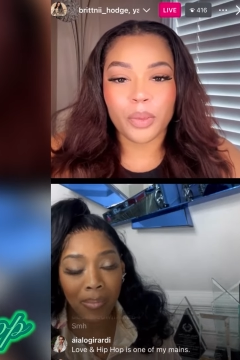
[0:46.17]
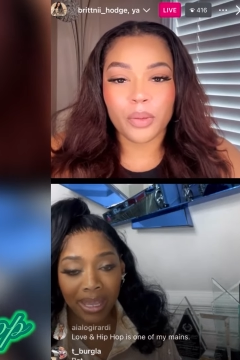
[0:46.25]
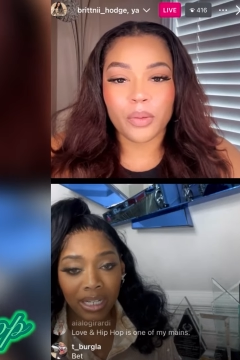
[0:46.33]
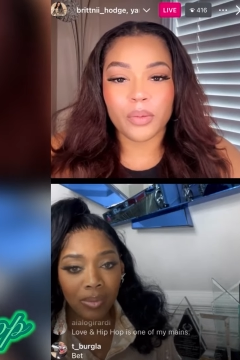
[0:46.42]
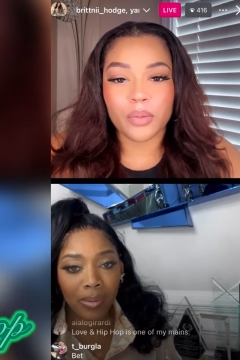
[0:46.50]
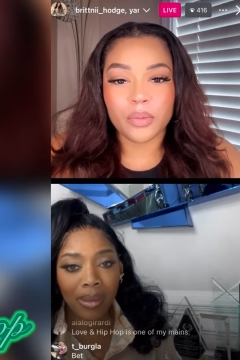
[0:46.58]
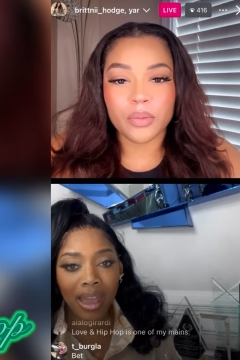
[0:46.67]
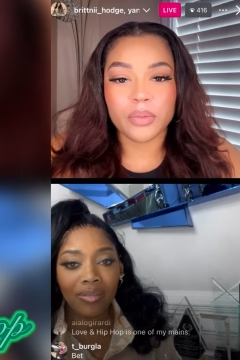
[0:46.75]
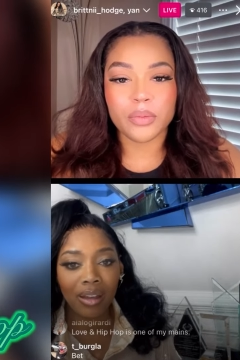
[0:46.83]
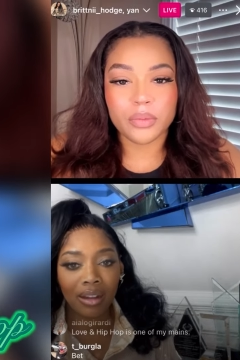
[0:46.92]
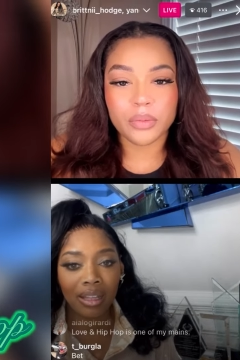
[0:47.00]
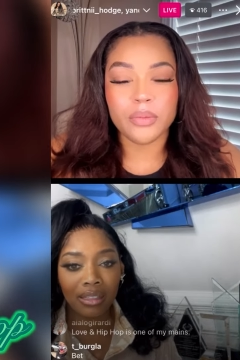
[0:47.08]
Speaker 1: a management
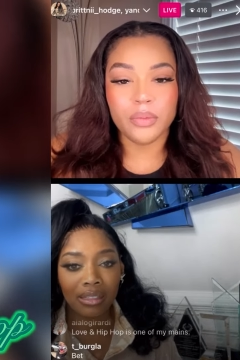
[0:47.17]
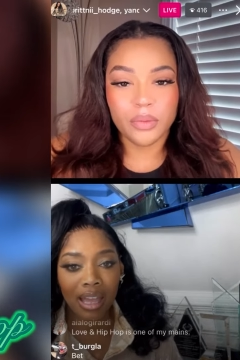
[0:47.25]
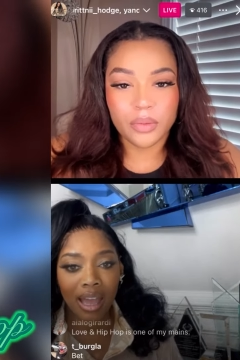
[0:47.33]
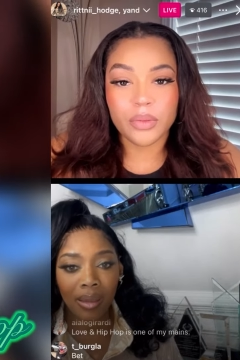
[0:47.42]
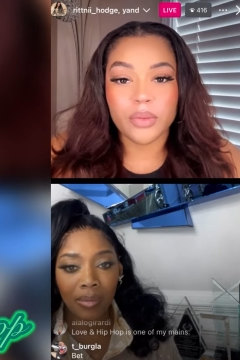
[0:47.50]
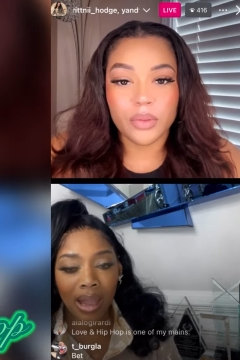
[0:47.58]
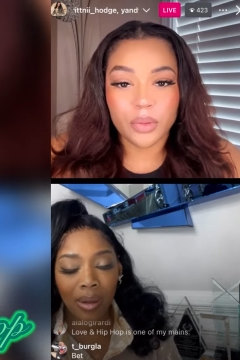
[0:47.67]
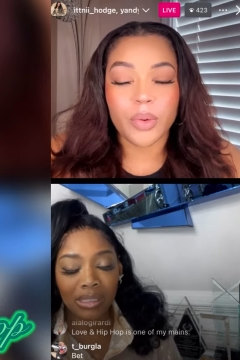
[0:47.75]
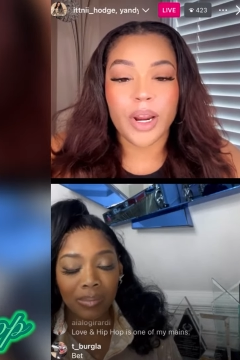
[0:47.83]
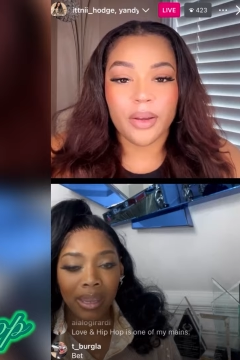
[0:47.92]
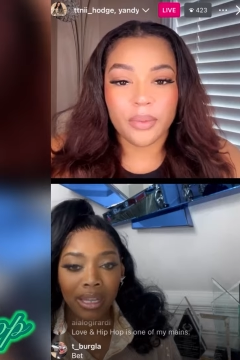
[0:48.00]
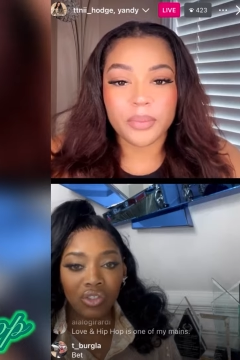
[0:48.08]
background. At the time, I
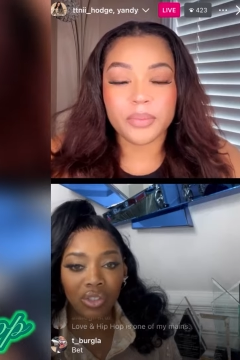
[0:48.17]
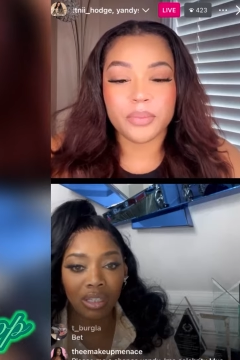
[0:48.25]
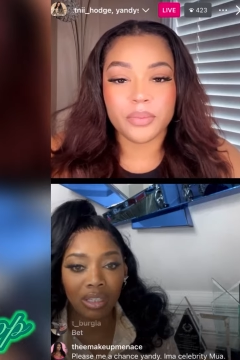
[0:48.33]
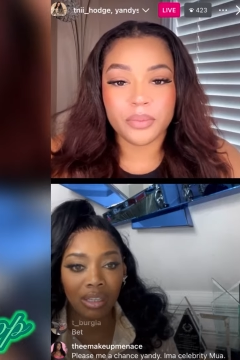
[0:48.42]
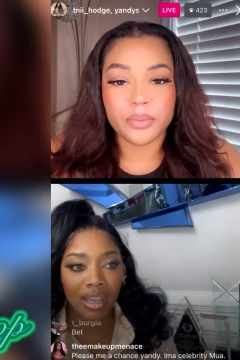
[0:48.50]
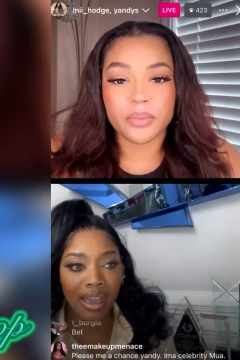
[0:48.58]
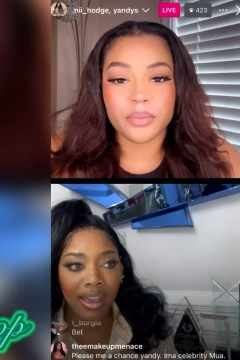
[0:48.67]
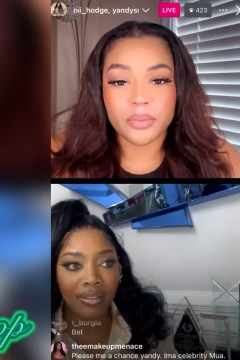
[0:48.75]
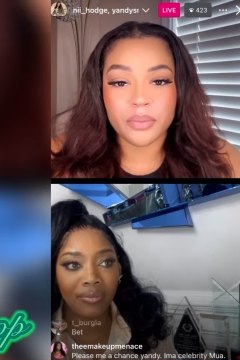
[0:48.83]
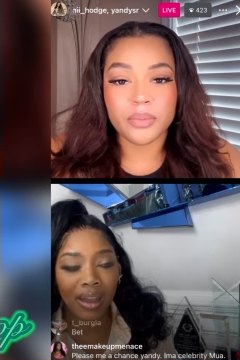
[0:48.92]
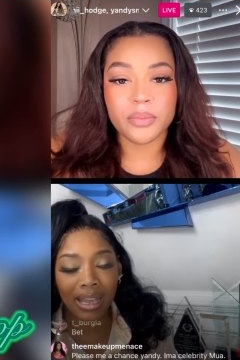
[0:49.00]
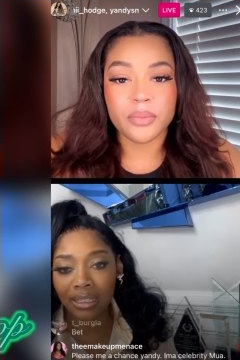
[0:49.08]
was managing
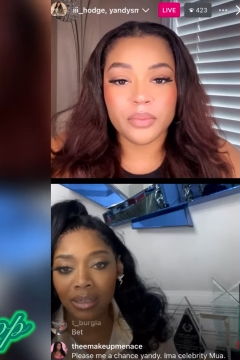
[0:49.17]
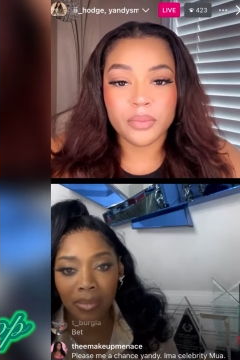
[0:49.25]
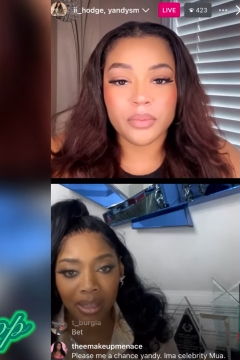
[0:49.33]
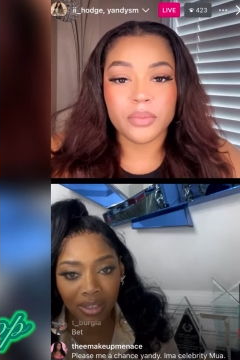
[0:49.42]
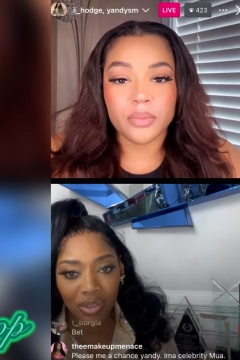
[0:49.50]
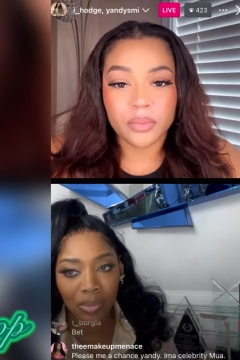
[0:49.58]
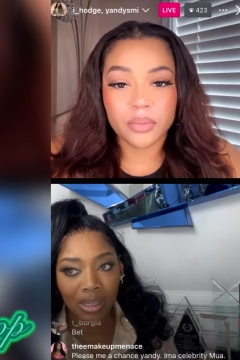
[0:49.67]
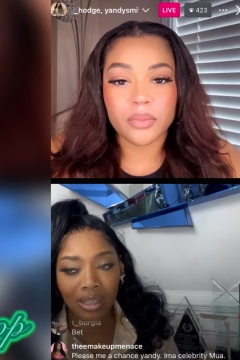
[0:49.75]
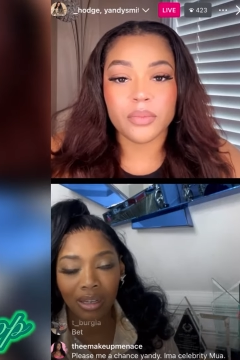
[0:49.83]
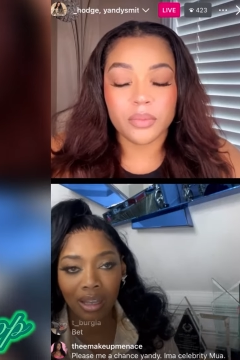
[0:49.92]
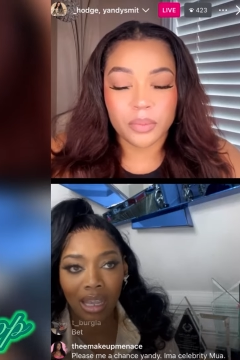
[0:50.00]
at Violator Management, mm-hmm.